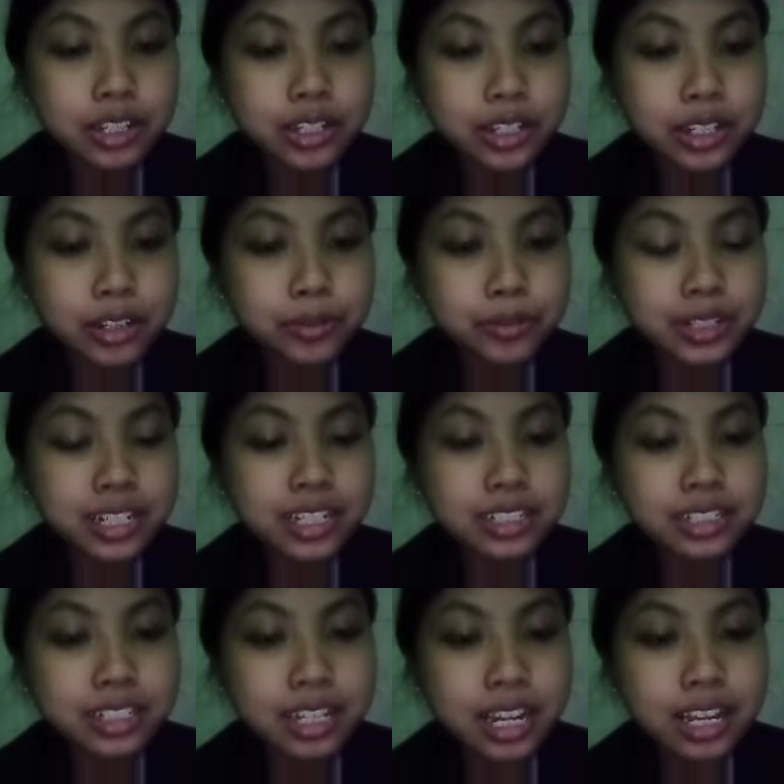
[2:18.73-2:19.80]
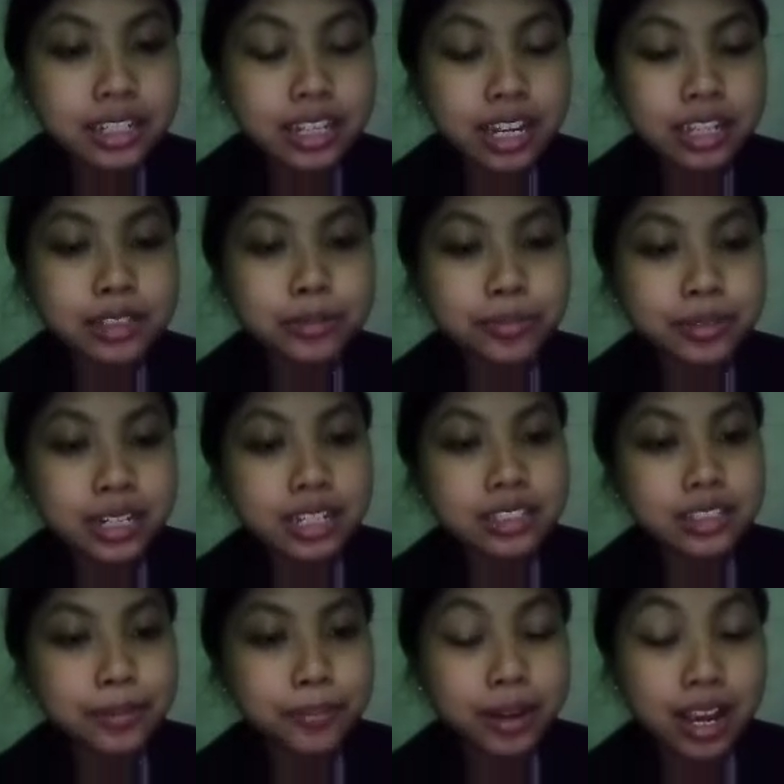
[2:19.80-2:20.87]
a word that
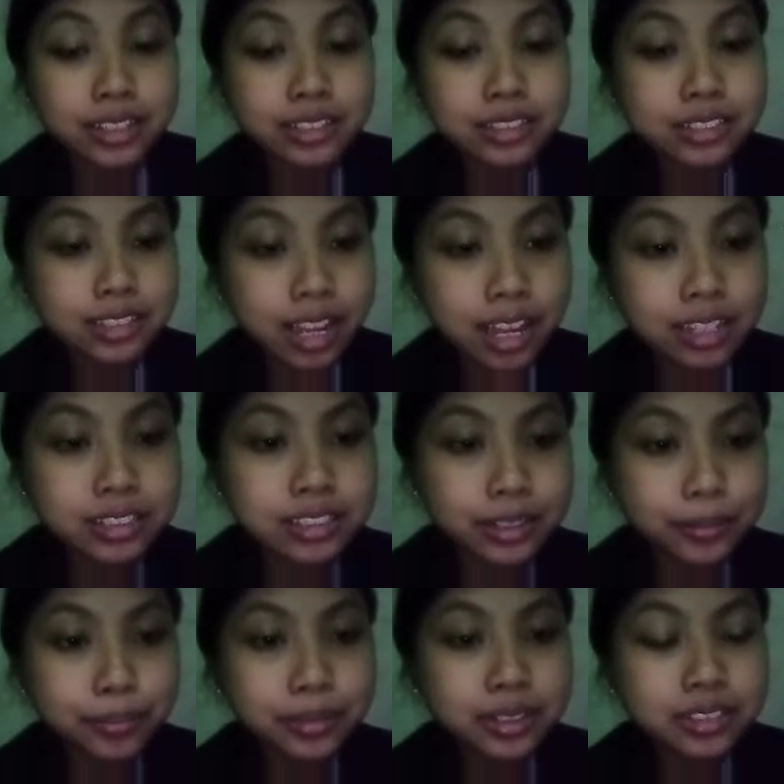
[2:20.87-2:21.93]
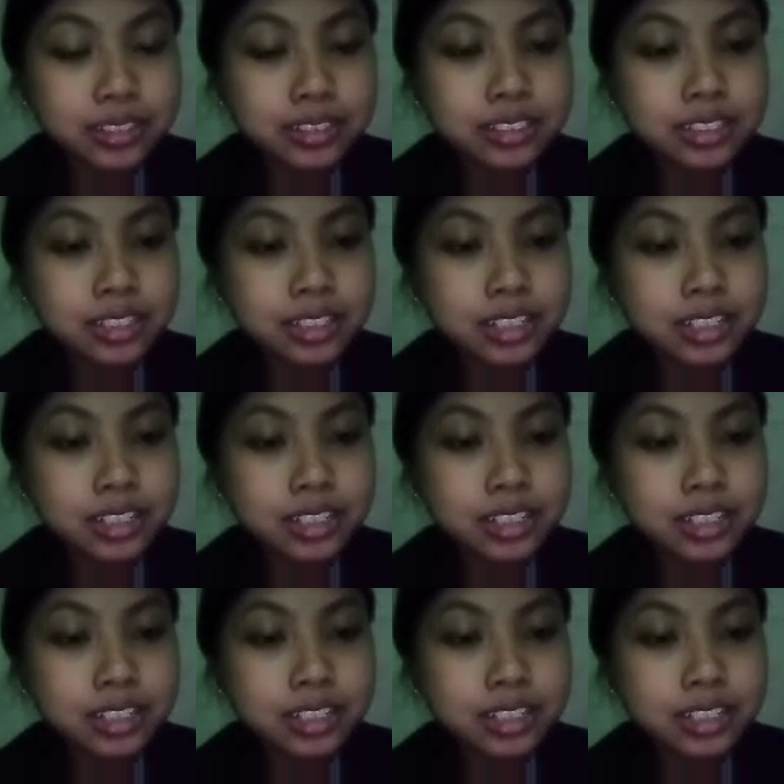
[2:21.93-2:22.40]
expresses the past tense simple.